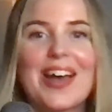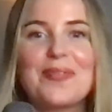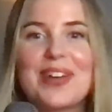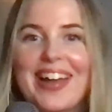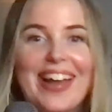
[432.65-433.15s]
I'm
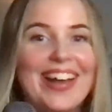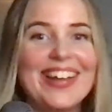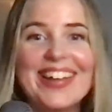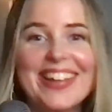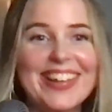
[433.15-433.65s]
a
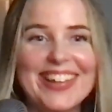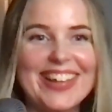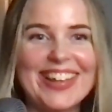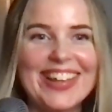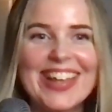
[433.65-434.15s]

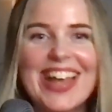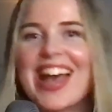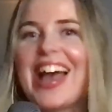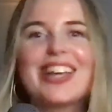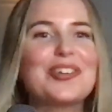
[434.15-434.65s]

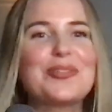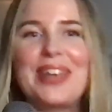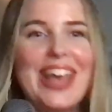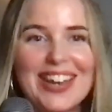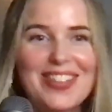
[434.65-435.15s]
I could
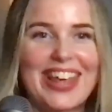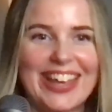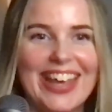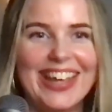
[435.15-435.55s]
be anything.